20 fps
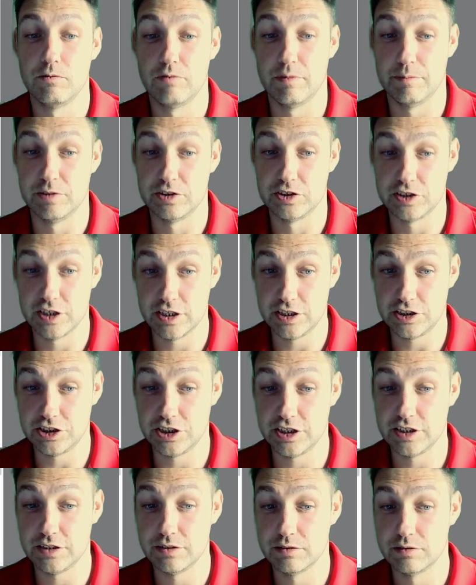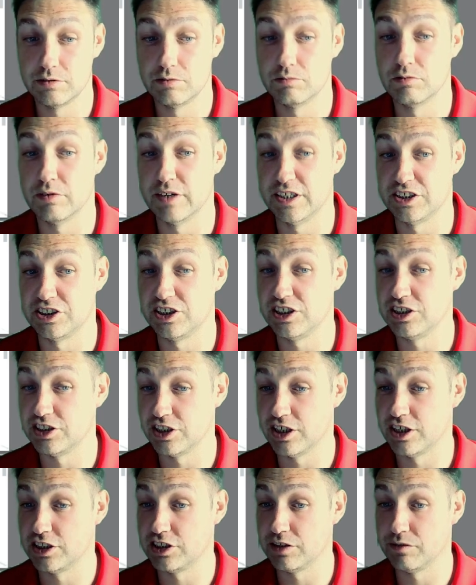When we're searching, we're actually
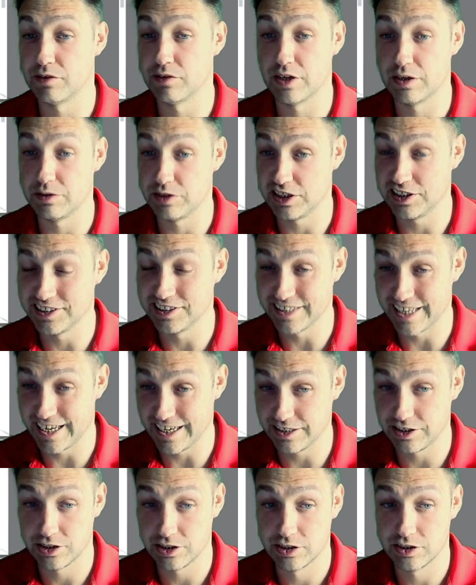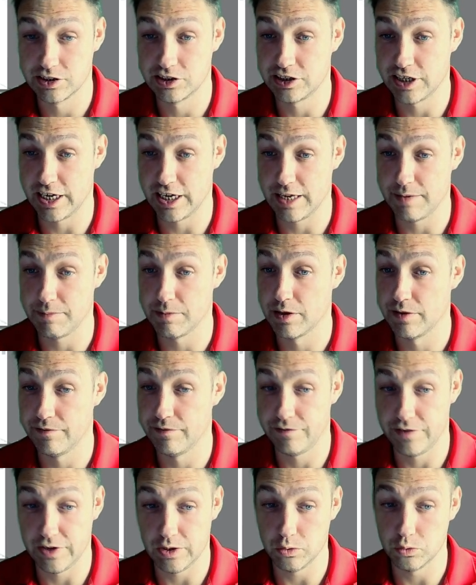searching for those exact same
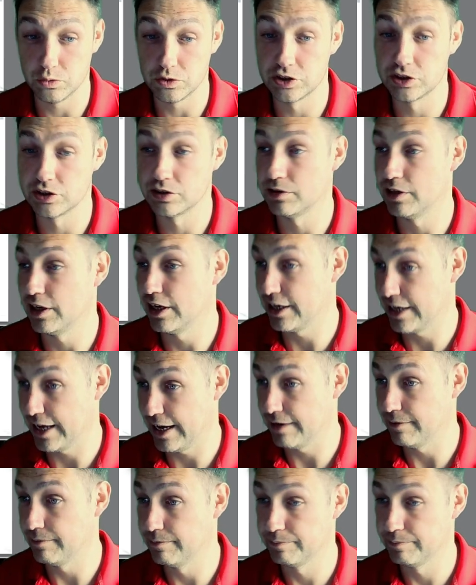fields again.